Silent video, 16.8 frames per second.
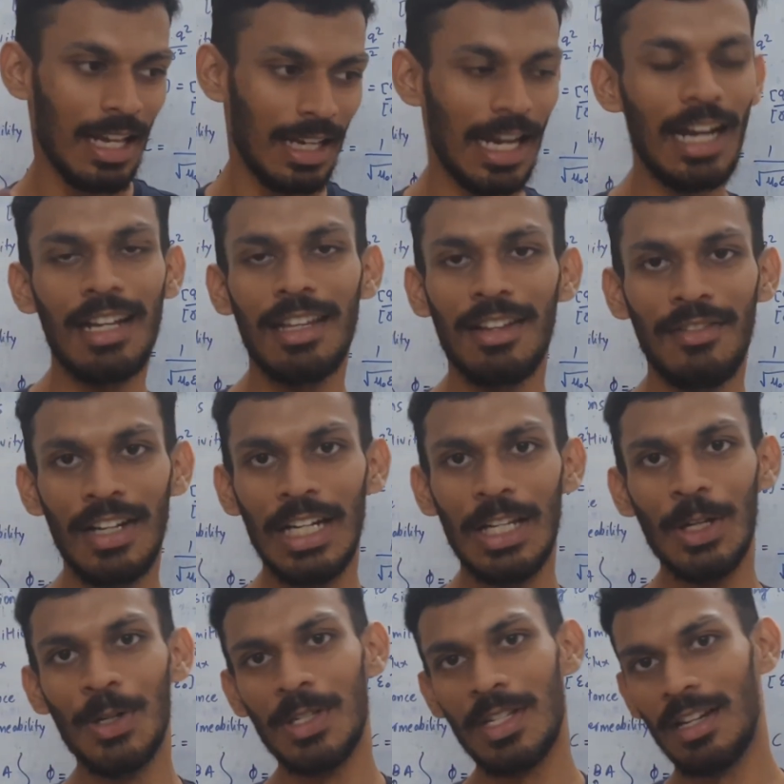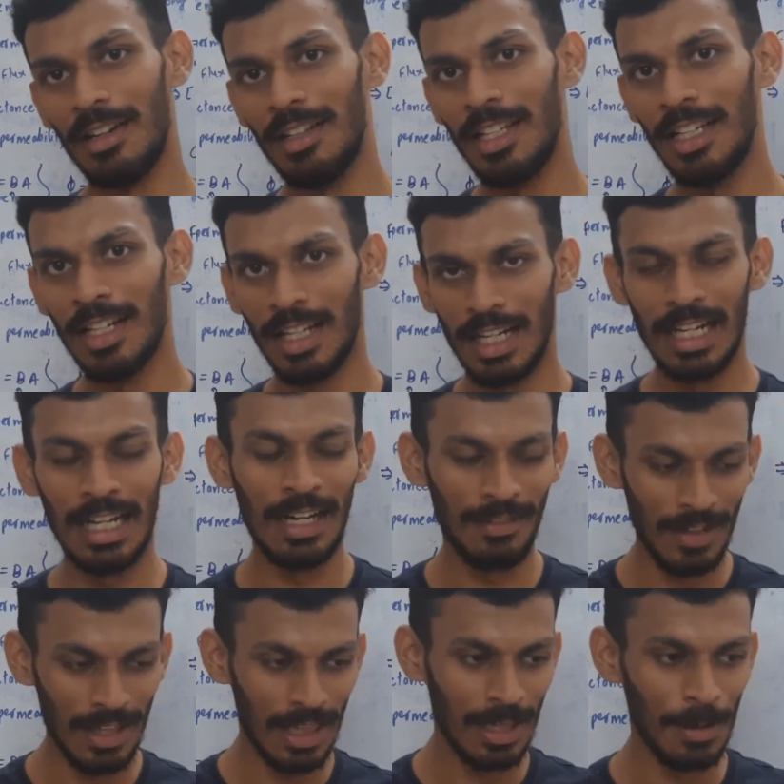get the videos earlier. It
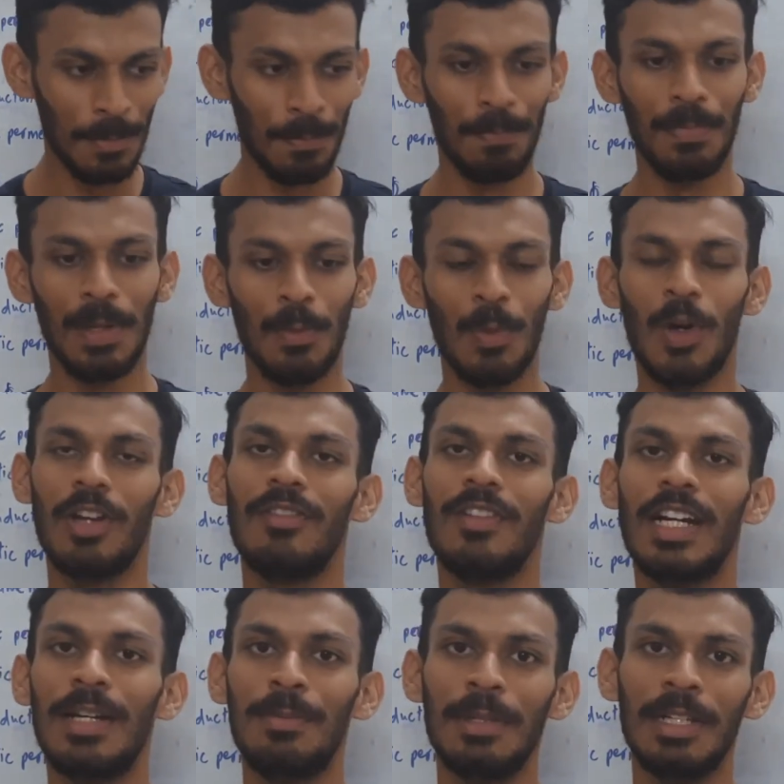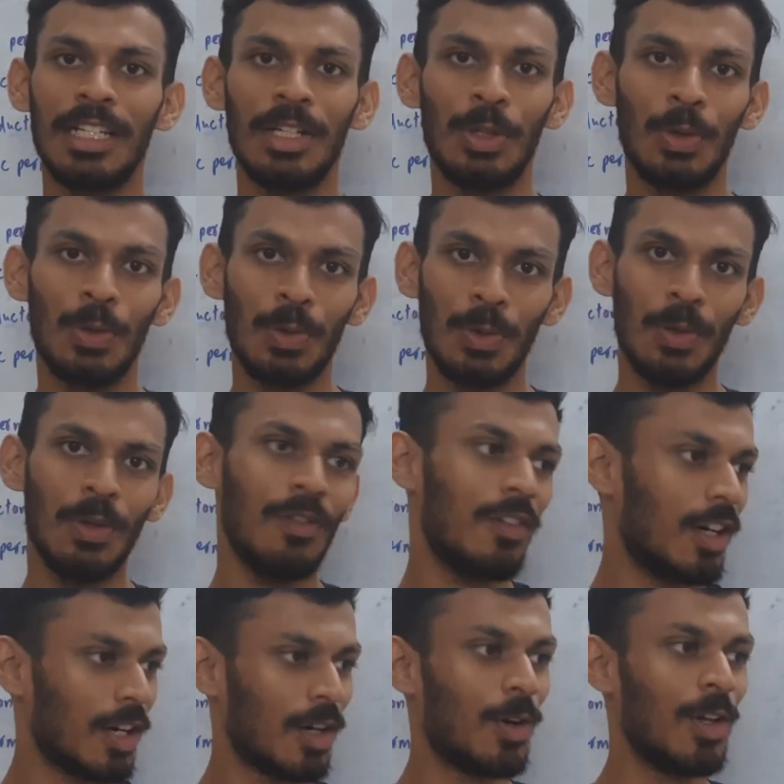will motivate me to
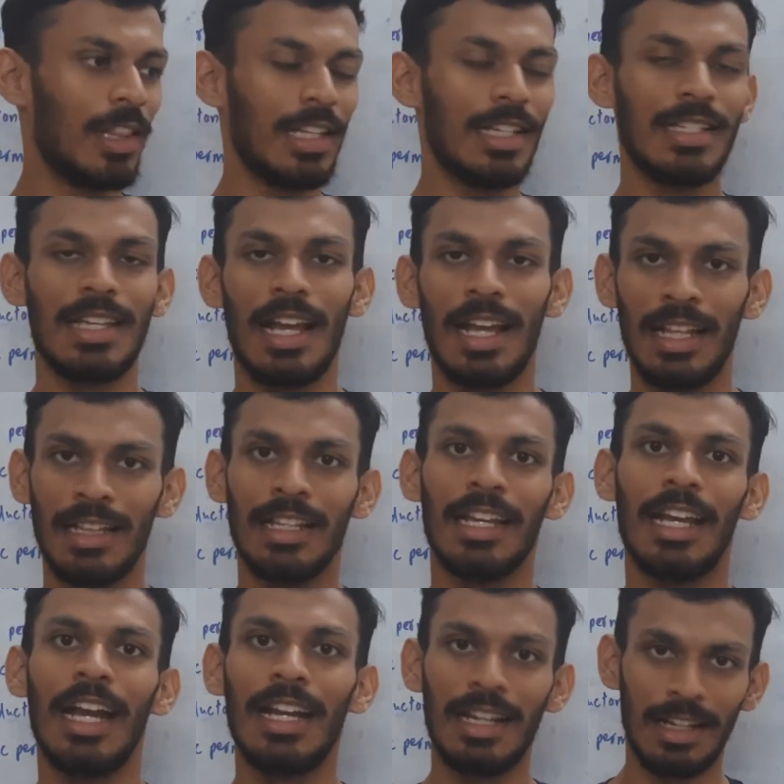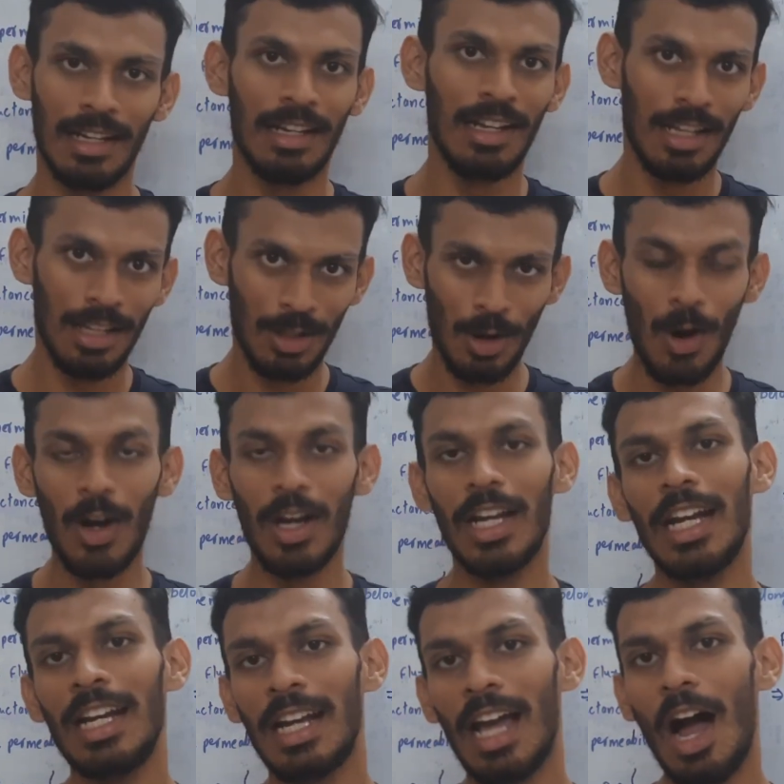work on this and get the
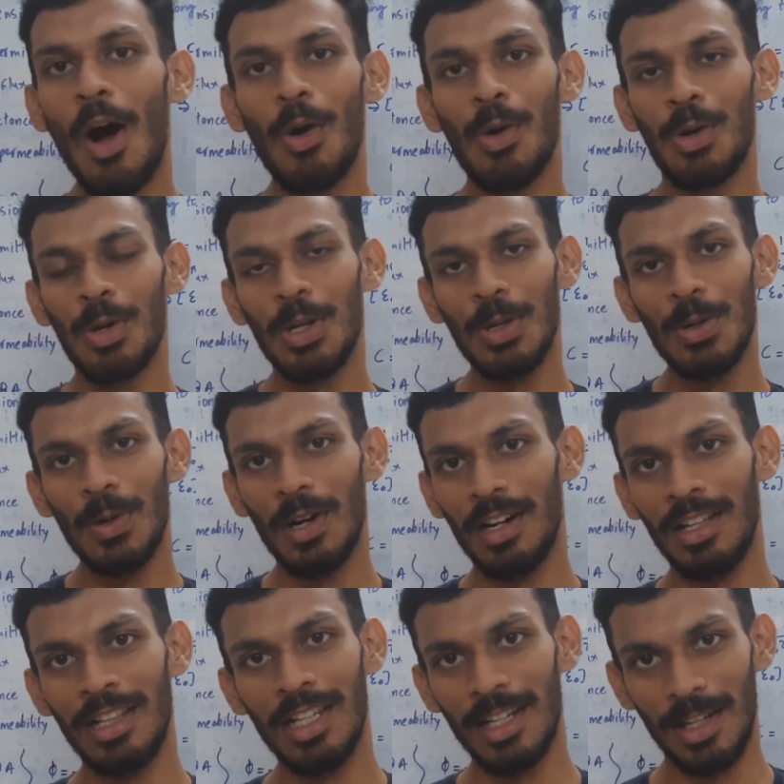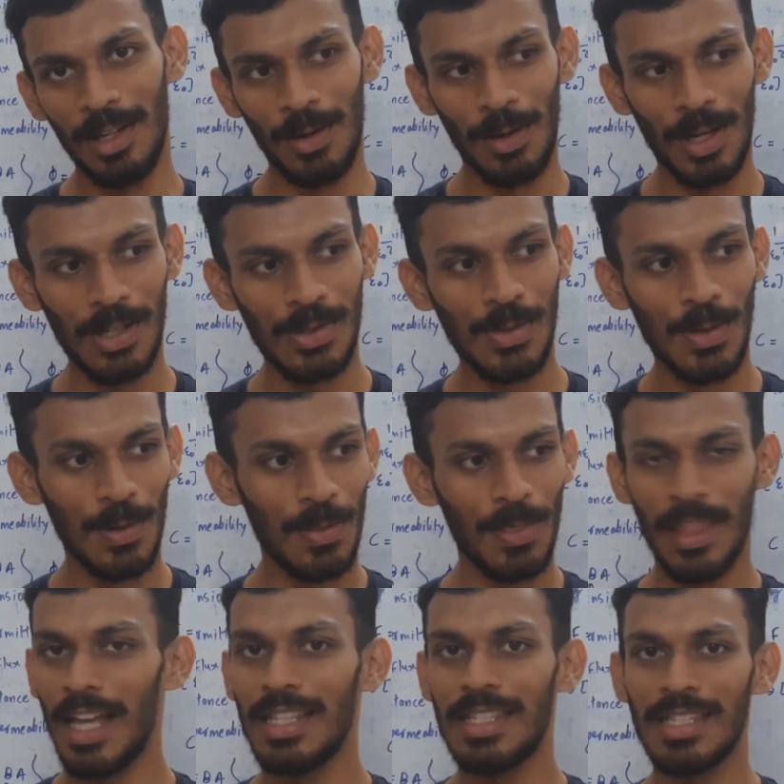content out to you earlier. Okay, so
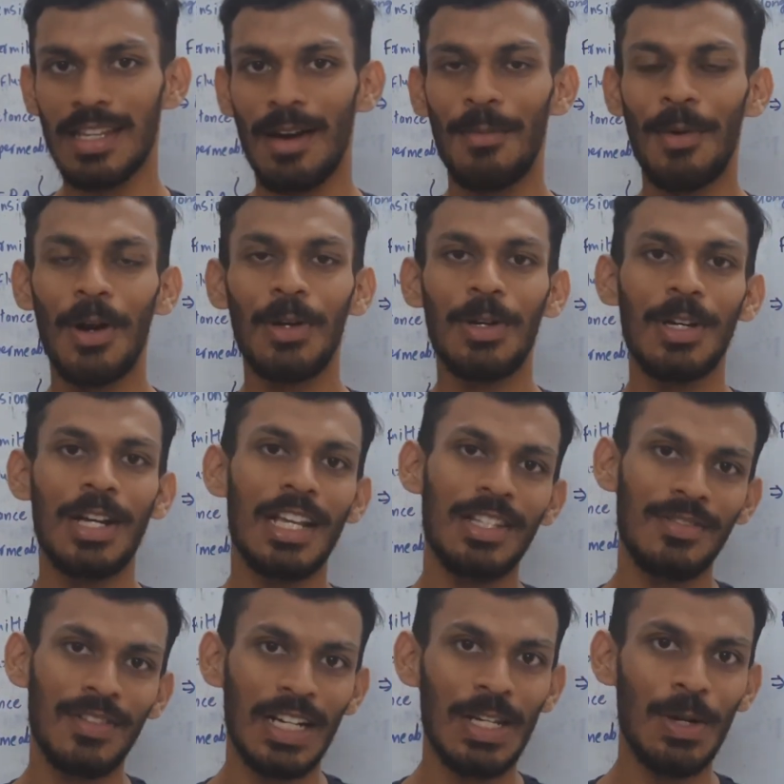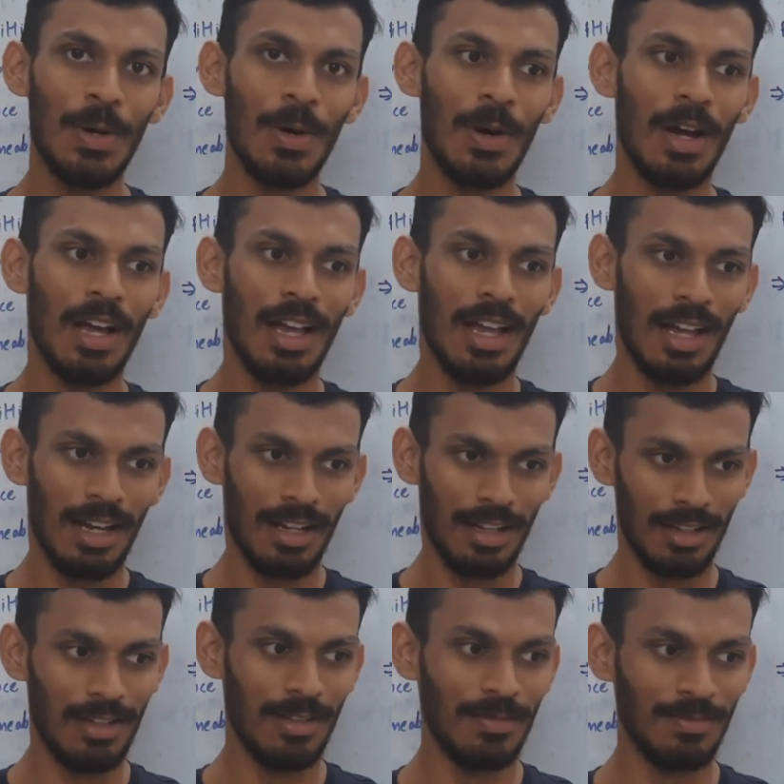that's about today's video.
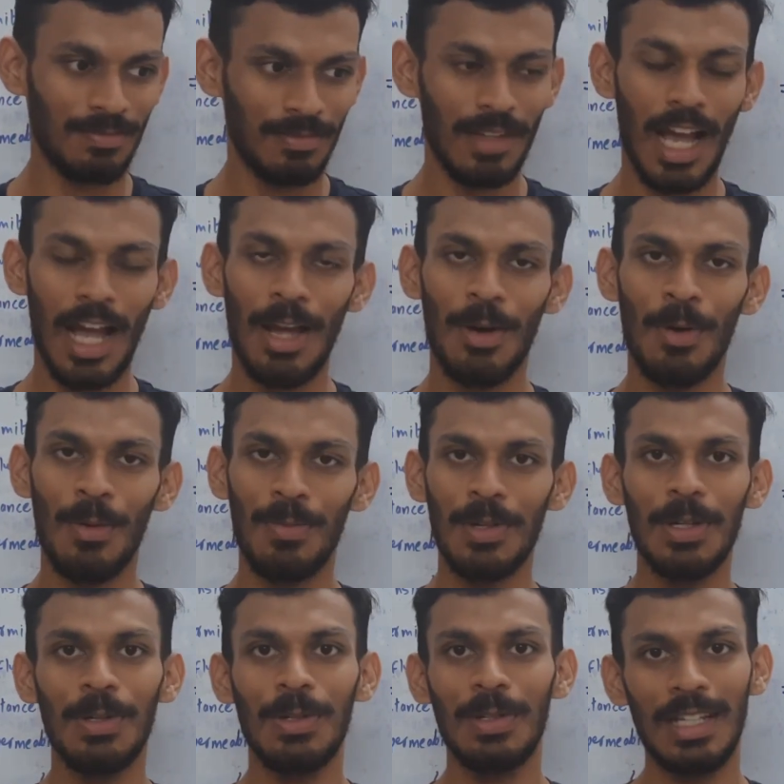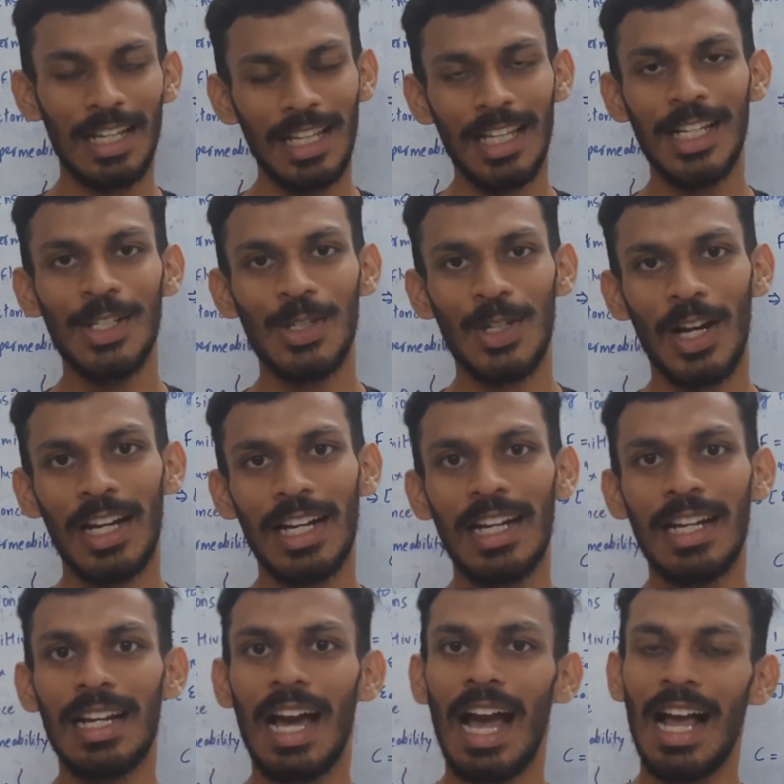Uh, I hope you really enjoyed
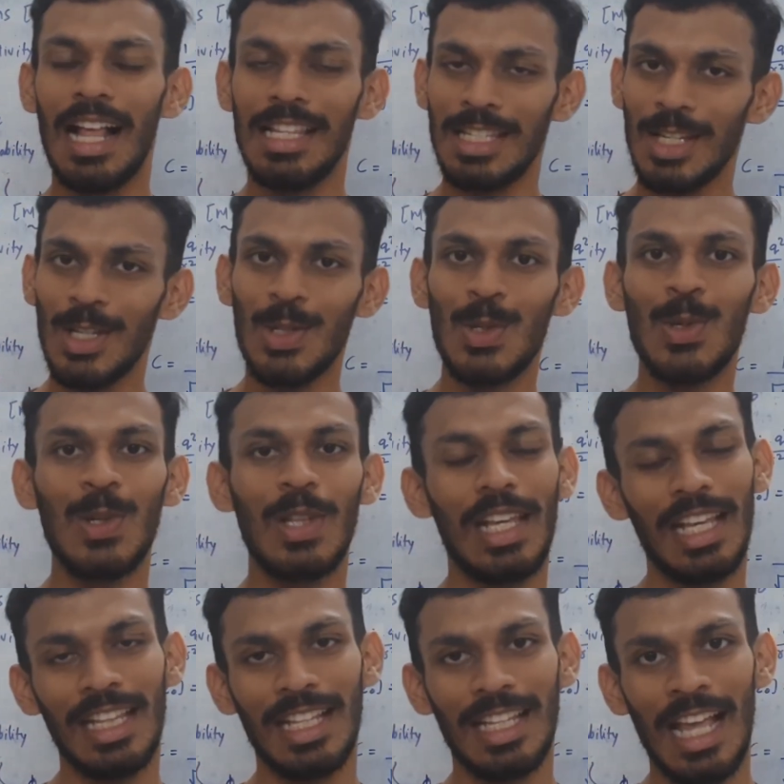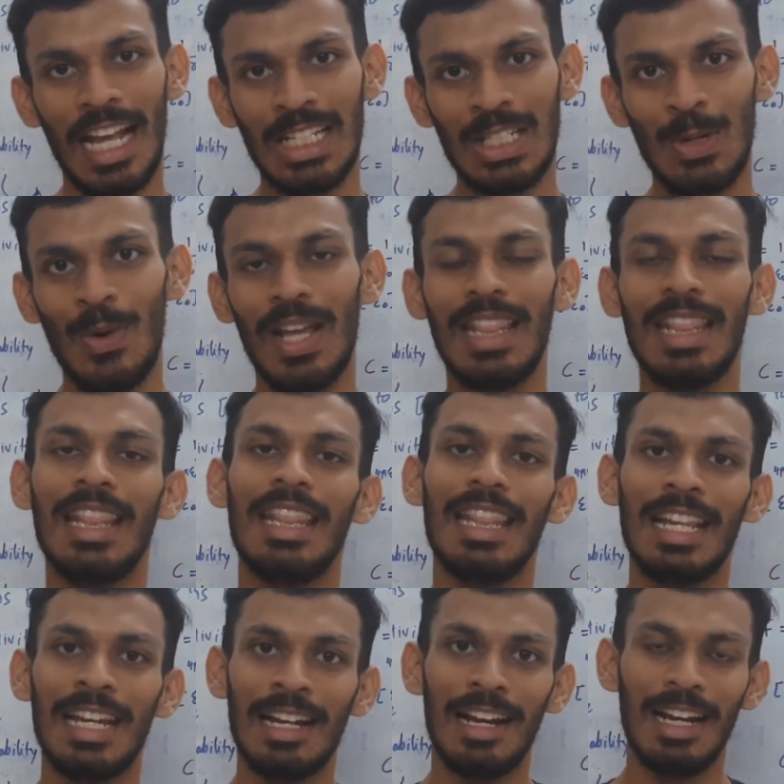it. I'll see you soon in the next one.
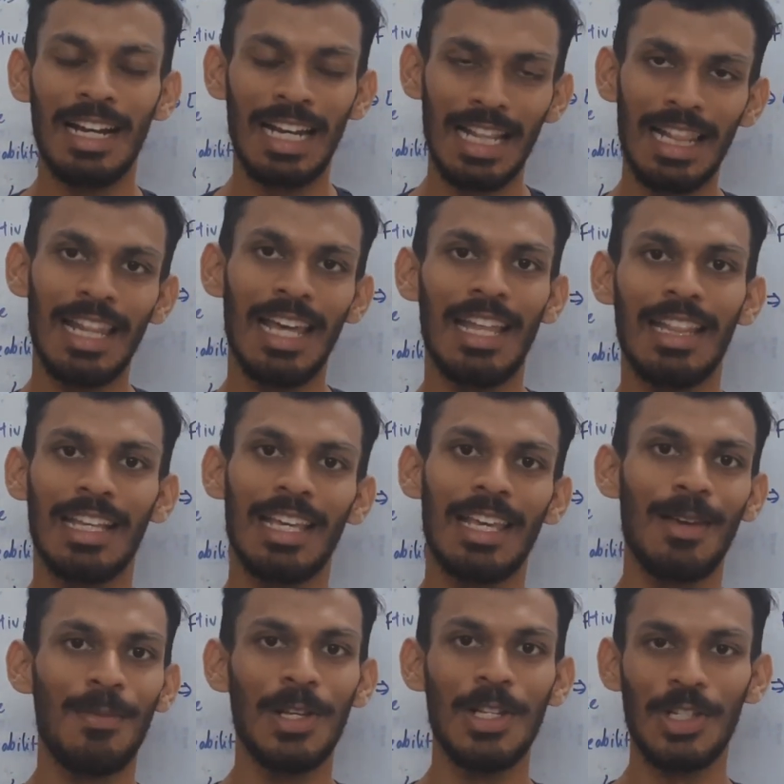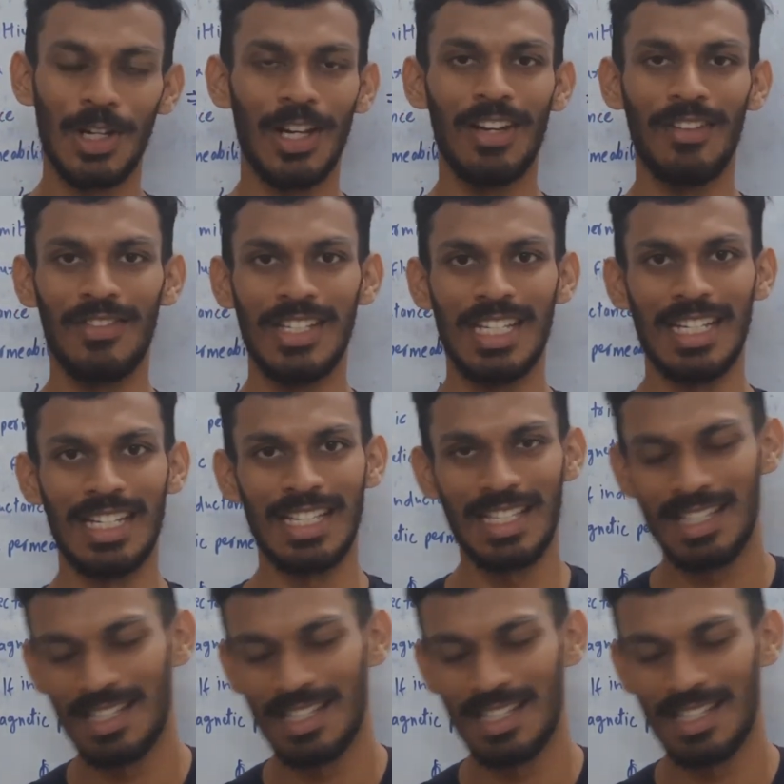Till, till then, keep enjoying physics.